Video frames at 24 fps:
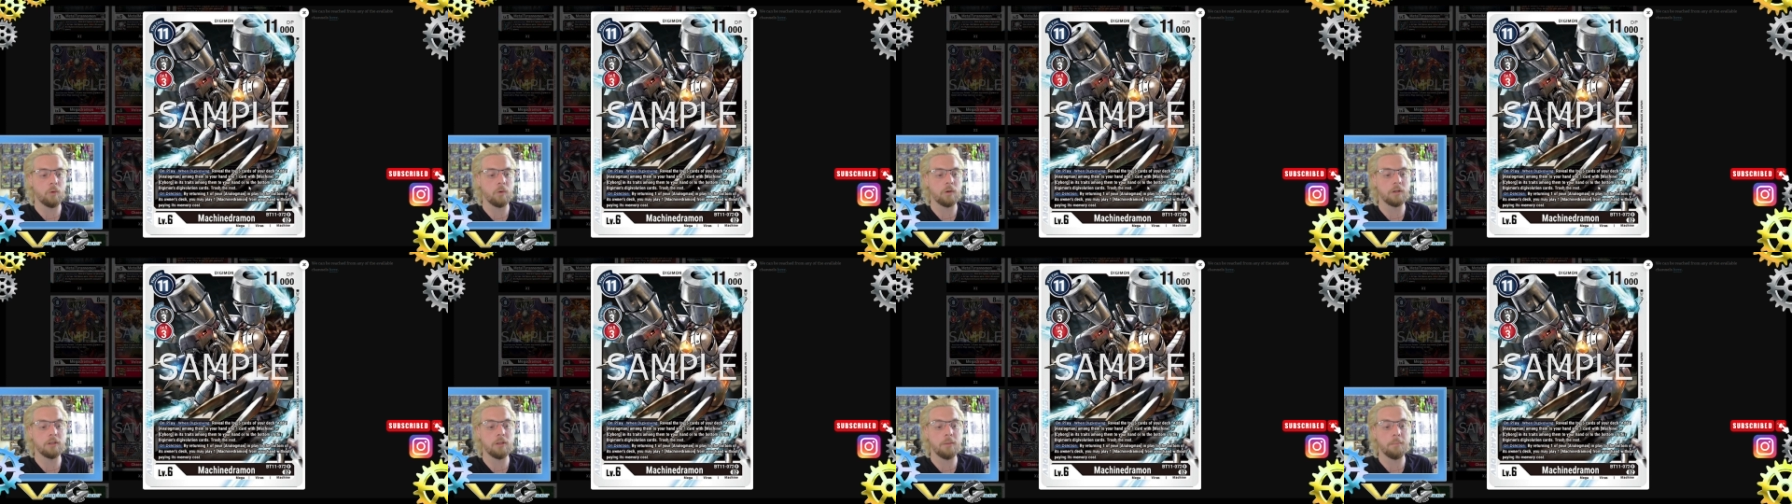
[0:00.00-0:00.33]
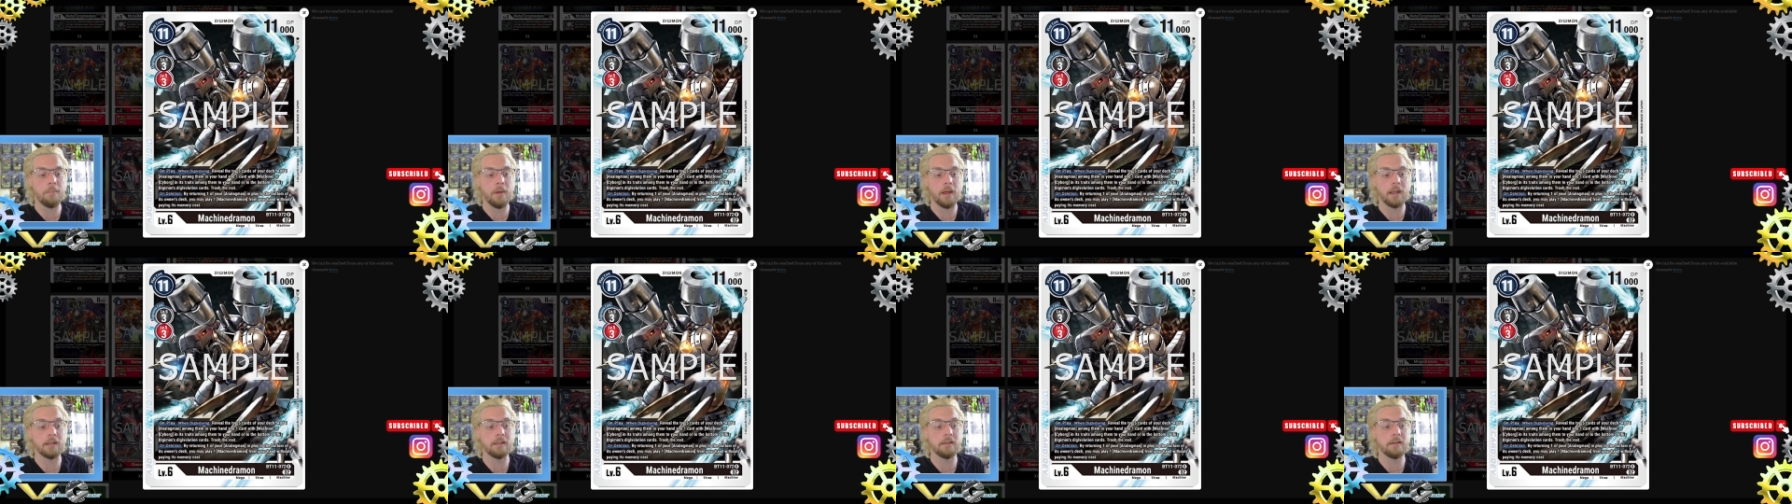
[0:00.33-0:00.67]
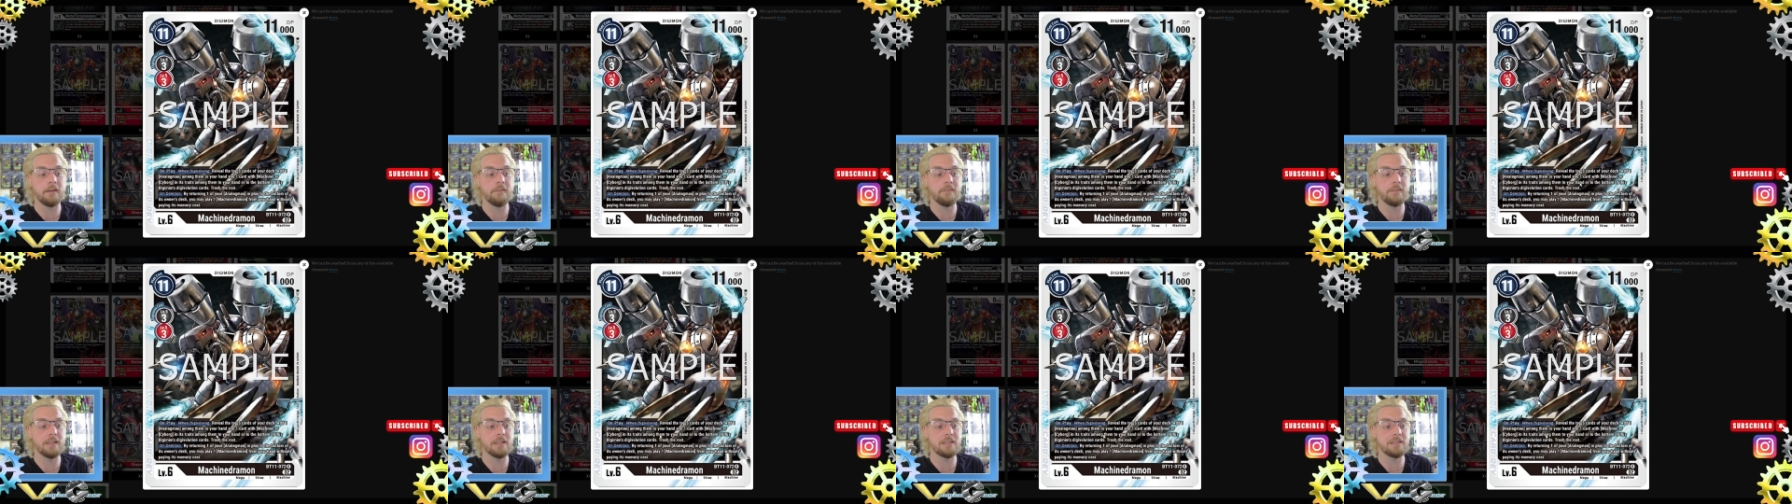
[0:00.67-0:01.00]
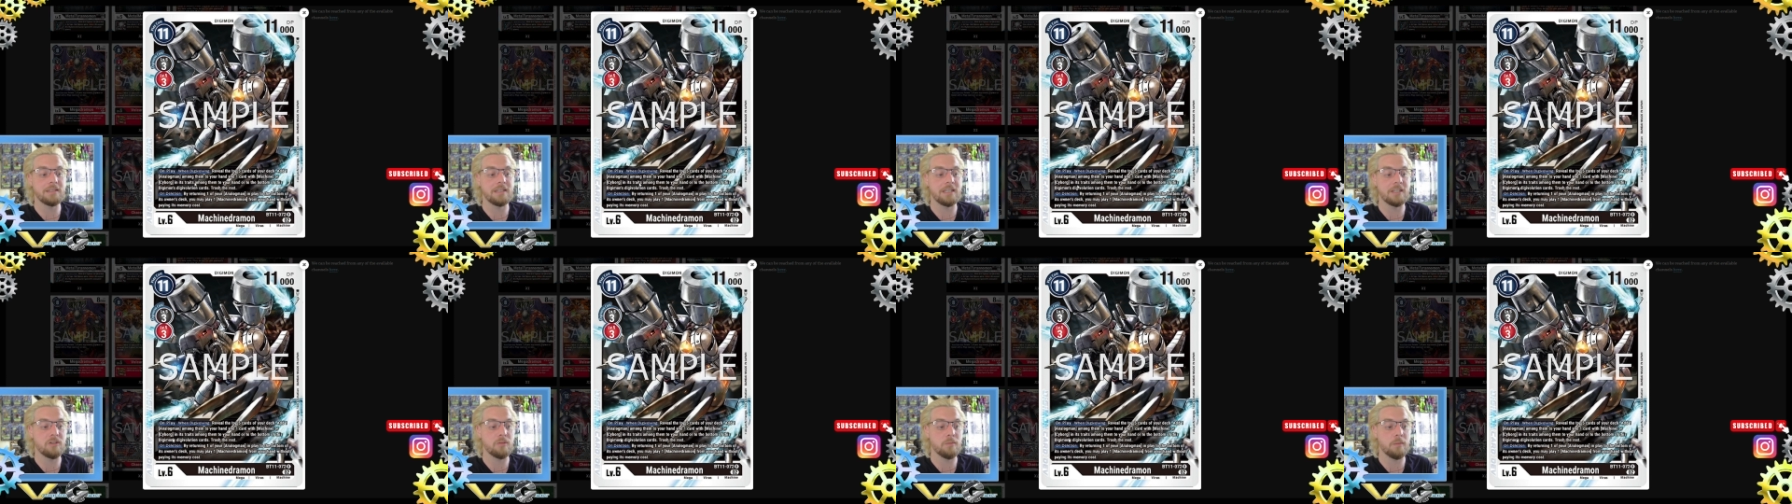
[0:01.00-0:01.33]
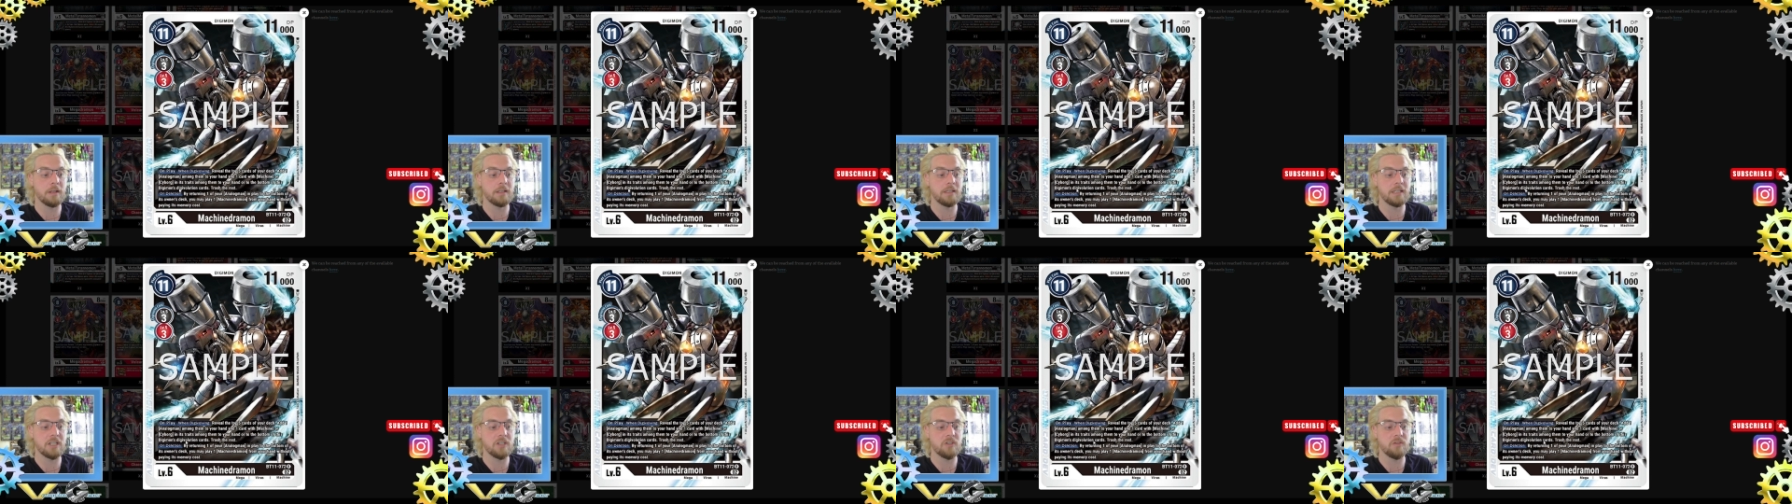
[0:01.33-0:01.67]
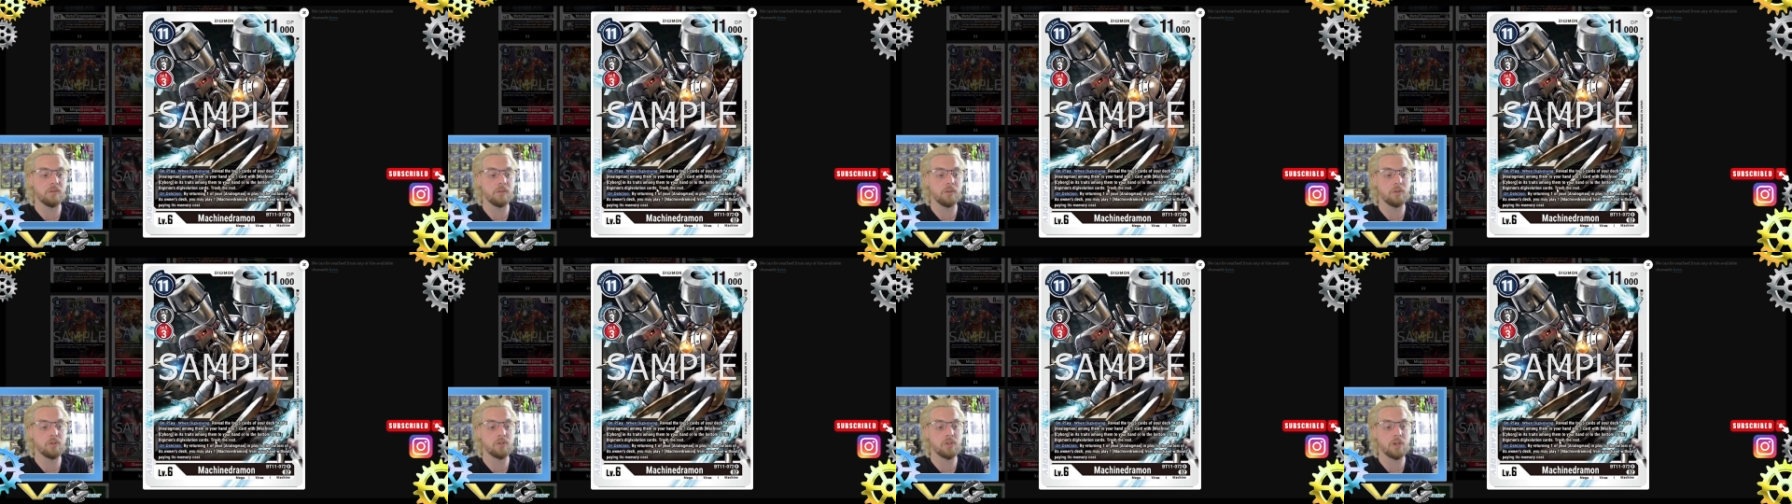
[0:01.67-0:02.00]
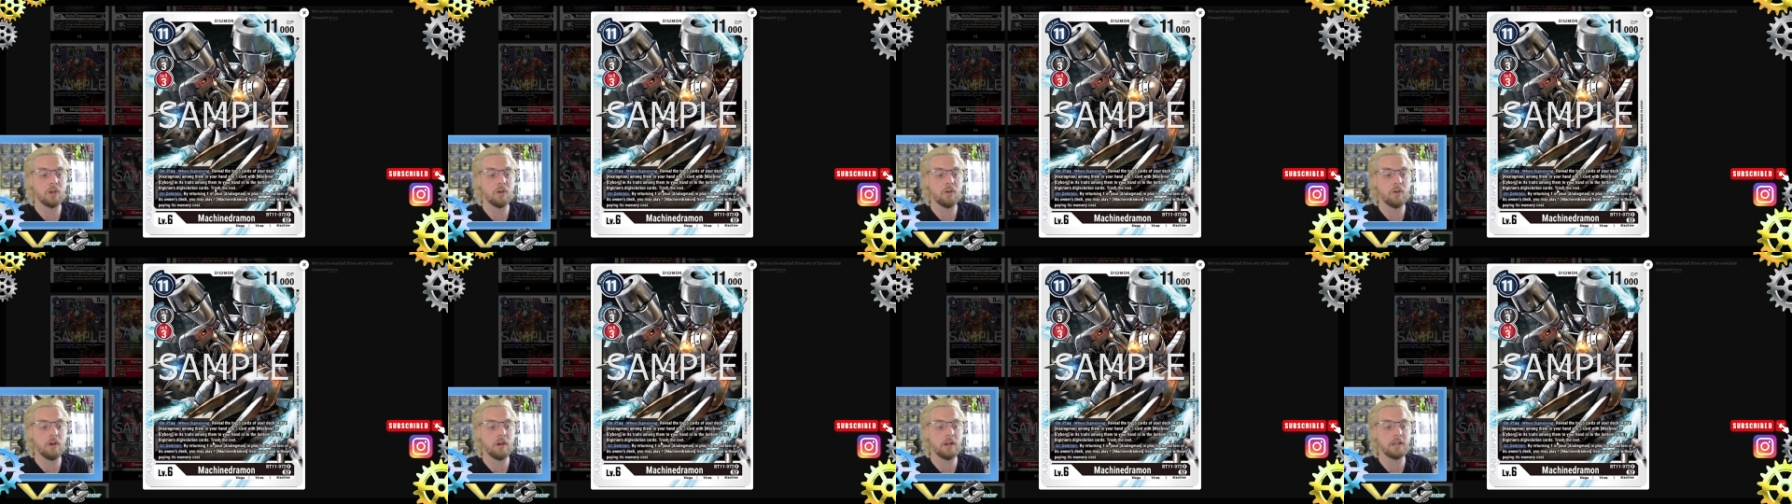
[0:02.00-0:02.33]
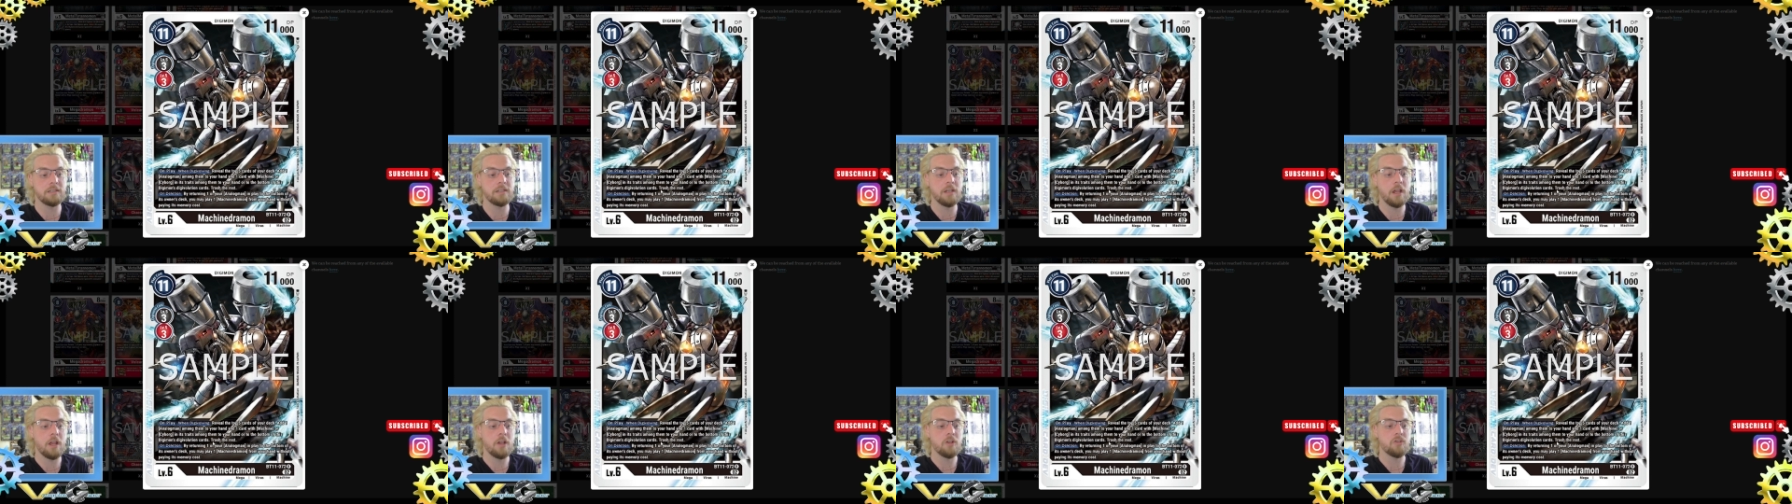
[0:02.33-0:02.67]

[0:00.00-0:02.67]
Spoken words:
or the bottom of this Digimon Digivolution cards.